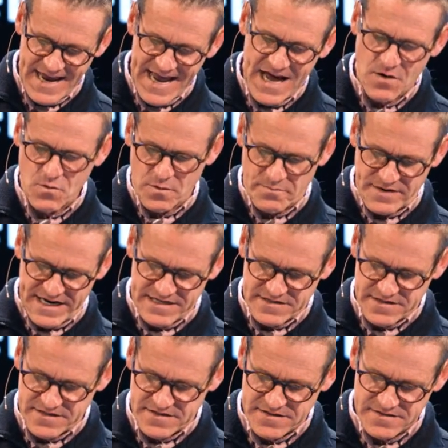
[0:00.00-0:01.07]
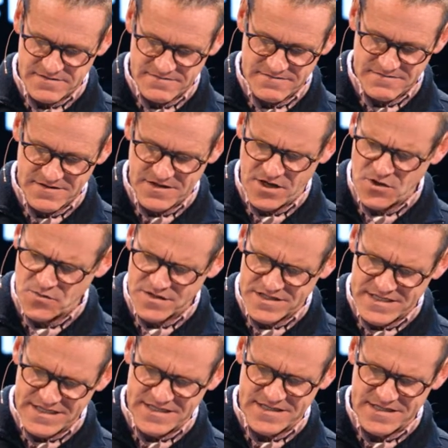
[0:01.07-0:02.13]
Hour passes. Another
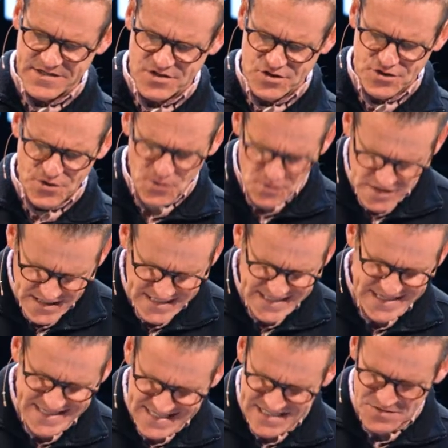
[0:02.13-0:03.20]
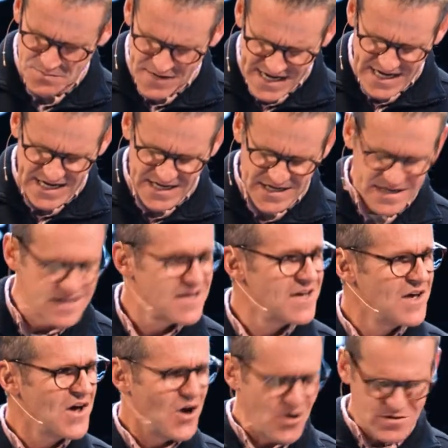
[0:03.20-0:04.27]
insisted, certainly this man
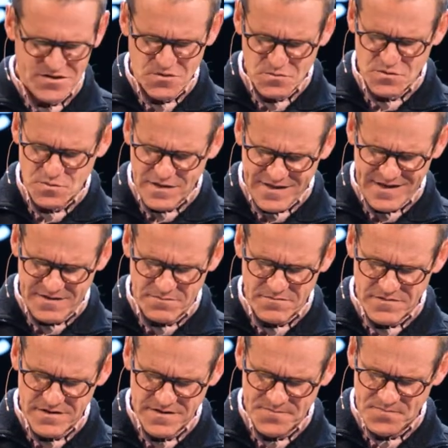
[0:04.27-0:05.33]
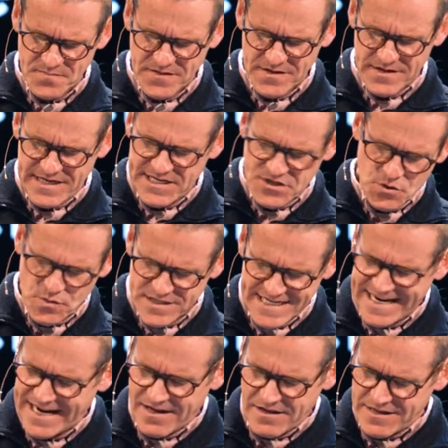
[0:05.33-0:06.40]
also was with him. He too is a
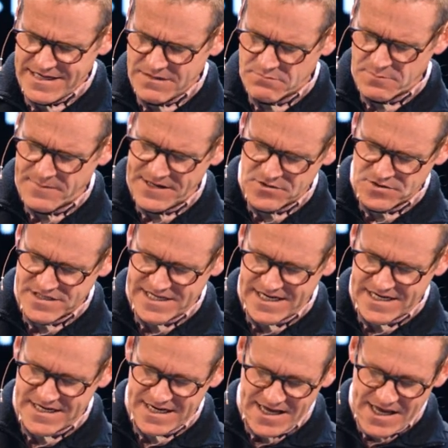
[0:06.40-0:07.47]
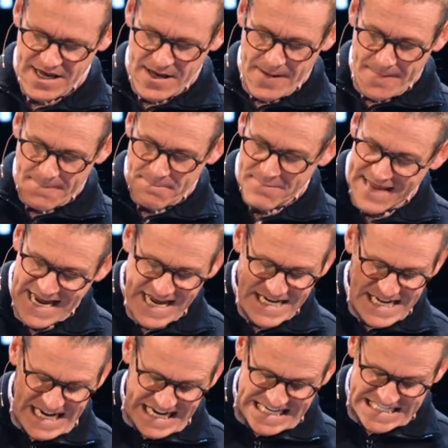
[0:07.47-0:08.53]
Galilean. But Peter said,
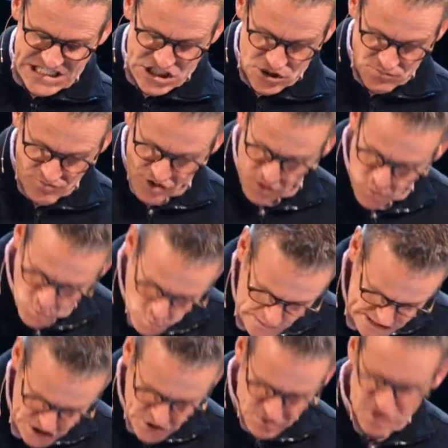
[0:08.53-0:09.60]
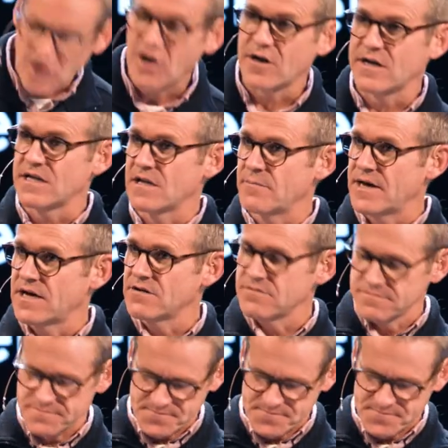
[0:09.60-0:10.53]
man, I don't know what you're talking about.